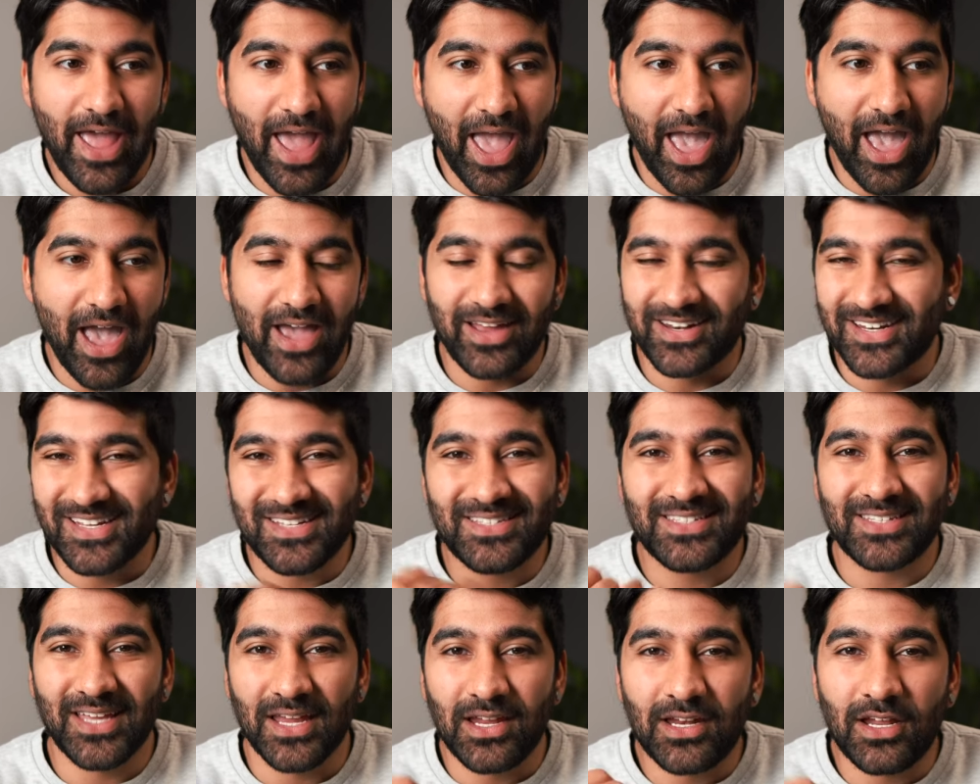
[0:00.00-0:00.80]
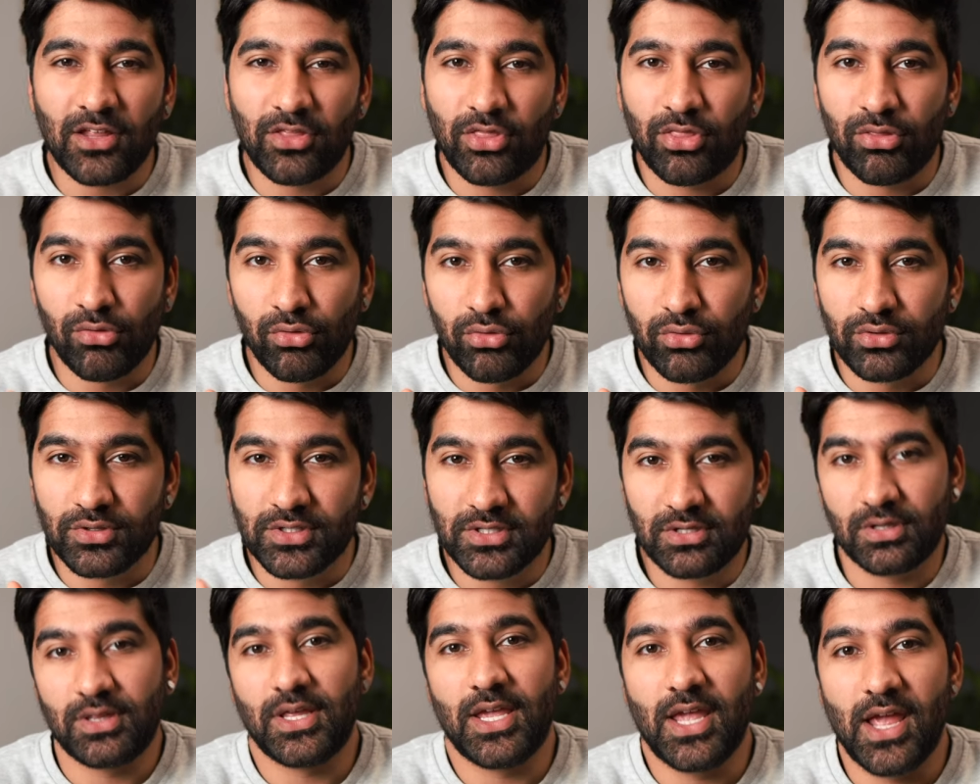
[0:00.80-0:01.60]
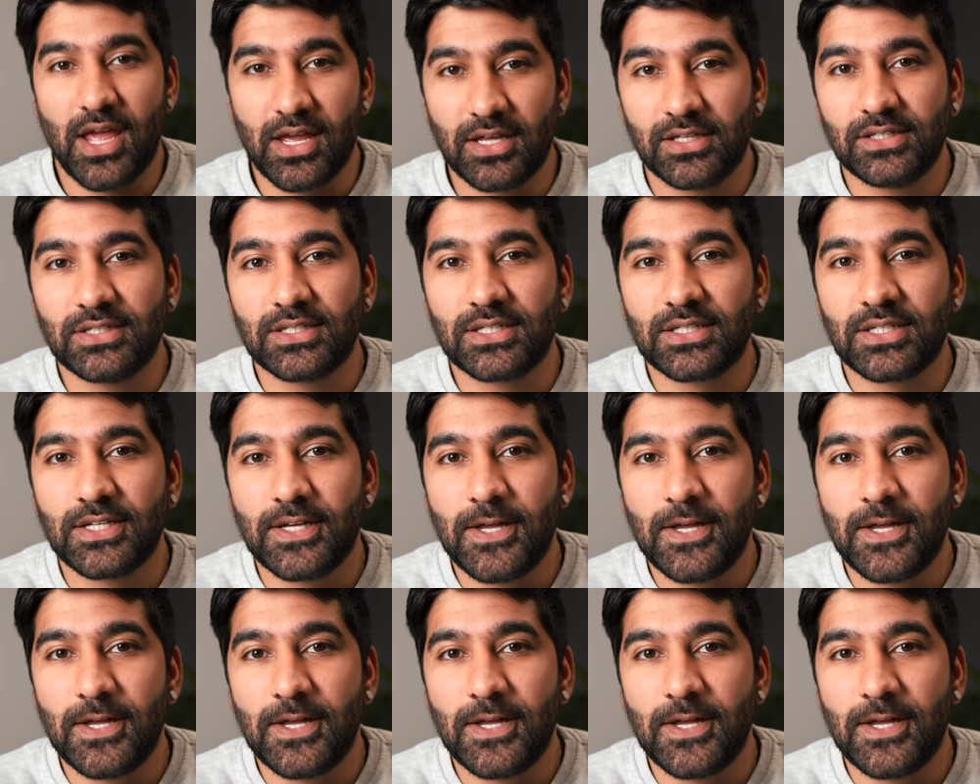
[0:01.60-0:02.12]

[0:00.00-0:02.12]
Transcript: and seen it through to the end.